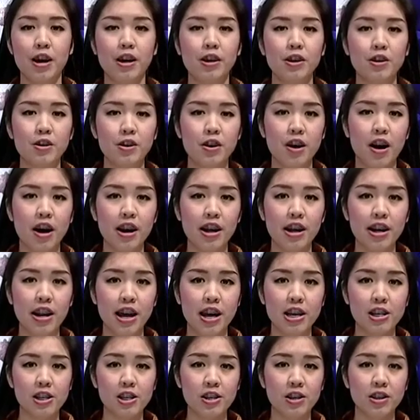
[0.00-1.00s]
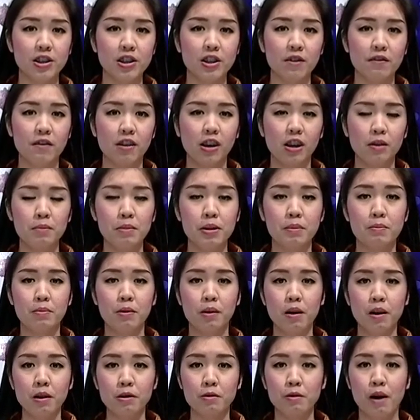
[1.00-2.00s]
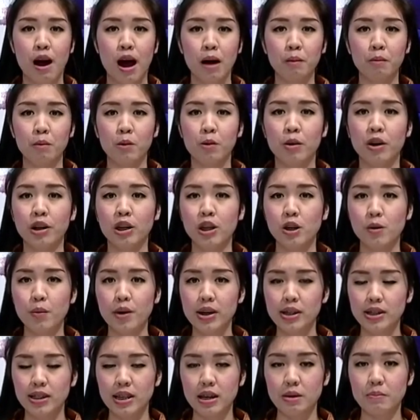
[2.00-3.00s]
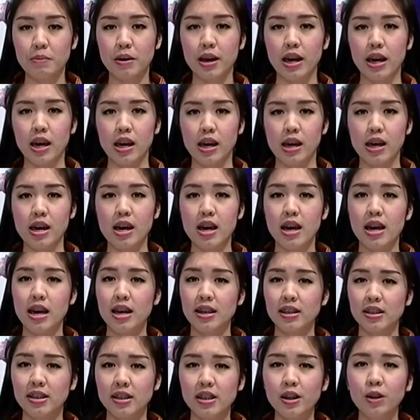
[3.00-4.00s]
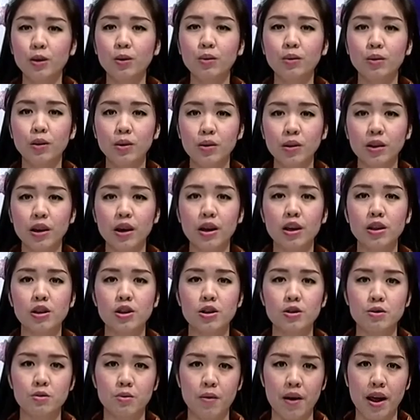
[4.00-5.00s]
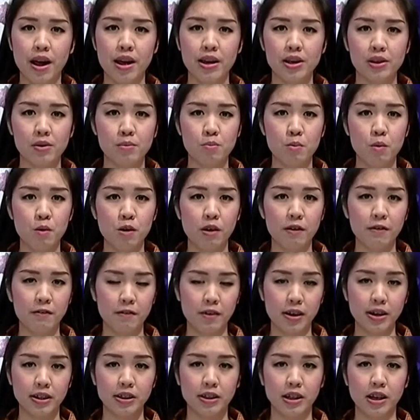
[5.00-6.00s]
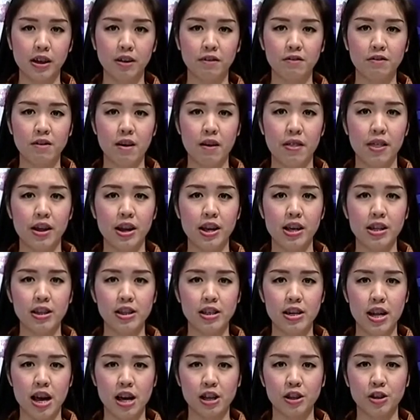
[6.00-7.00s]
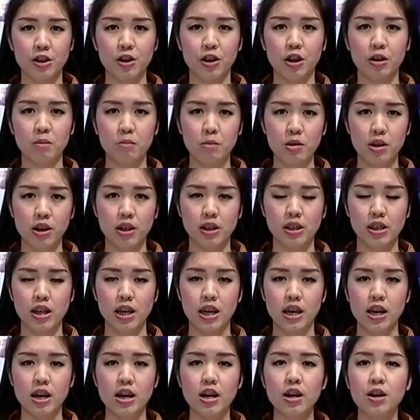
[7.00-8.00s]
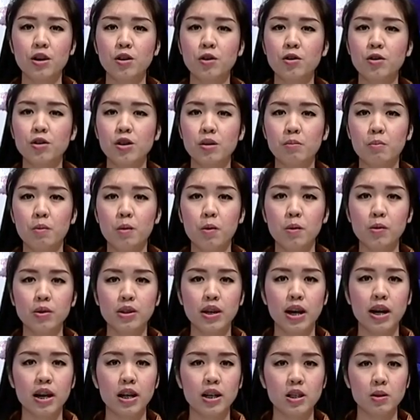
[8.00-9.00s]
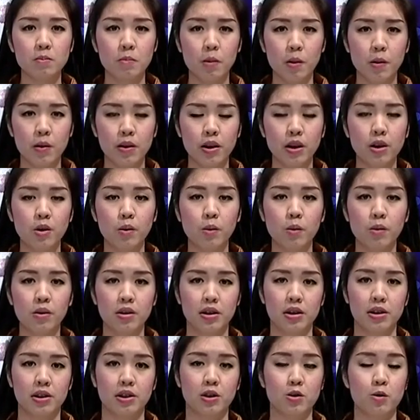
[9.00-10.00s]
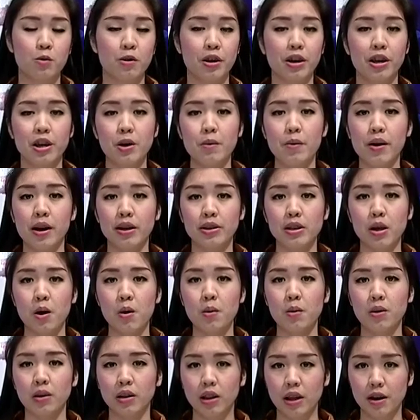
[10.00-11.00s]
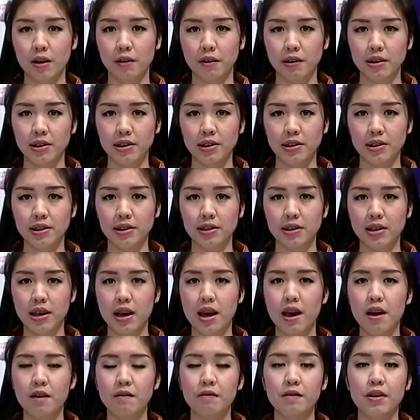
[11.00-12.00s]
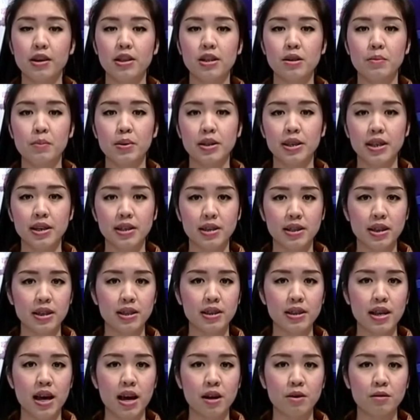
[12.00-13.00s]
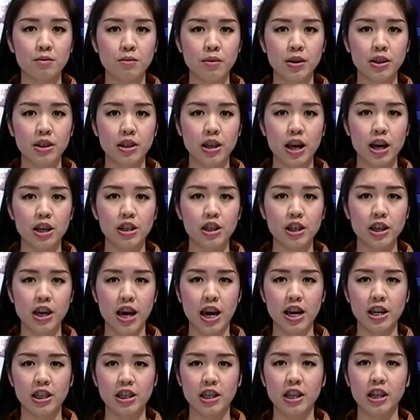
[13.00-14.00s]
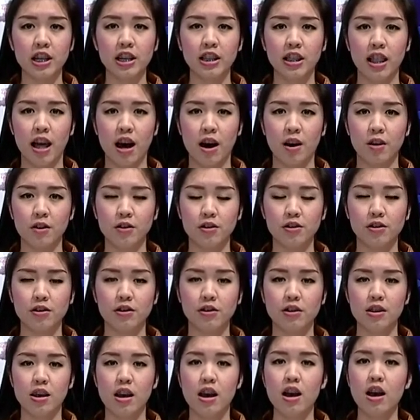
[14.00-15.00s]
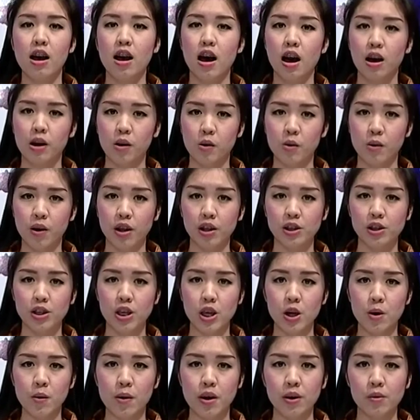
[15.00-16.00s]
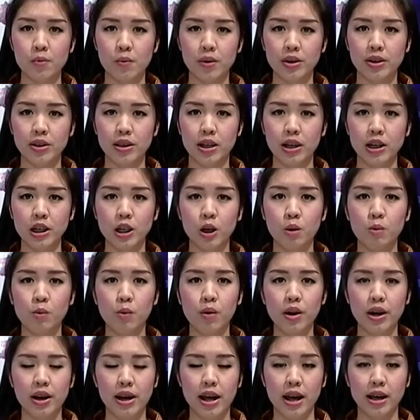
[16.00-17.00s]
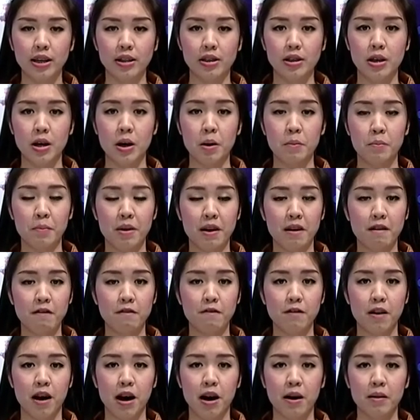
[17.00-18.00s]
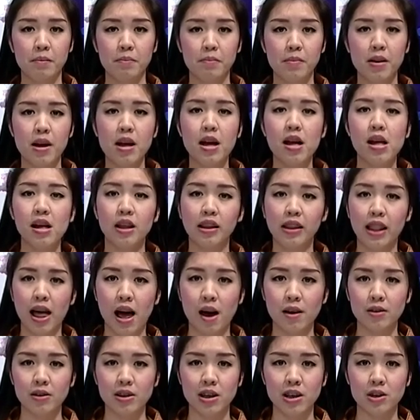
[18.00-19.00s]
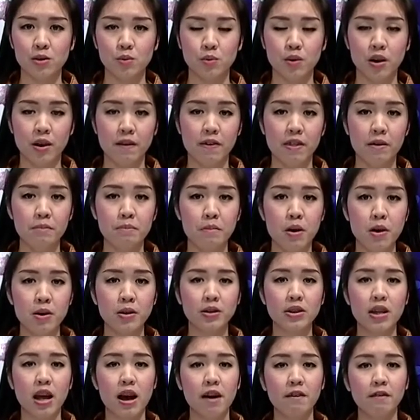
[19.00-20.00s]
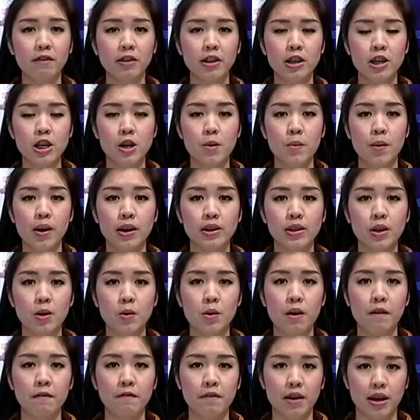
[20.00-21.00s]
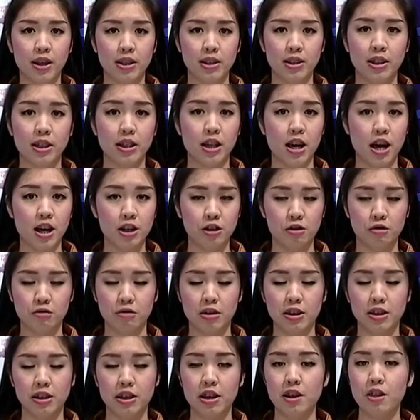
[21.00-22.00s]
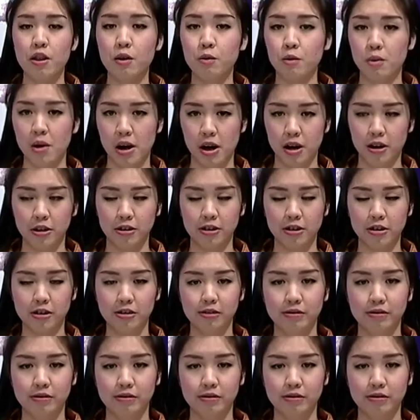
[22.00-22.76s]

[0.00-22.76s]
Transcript: United Nations Development Programme, or U N D P, is still looking to raise more funding from the international community to support unexploded ordnance, or U X O, clearance, victim assistance and risk education in Laos. According to U N resident coordinator Minh Pham, Laos is one of the most heavily U X O affected countries in the world.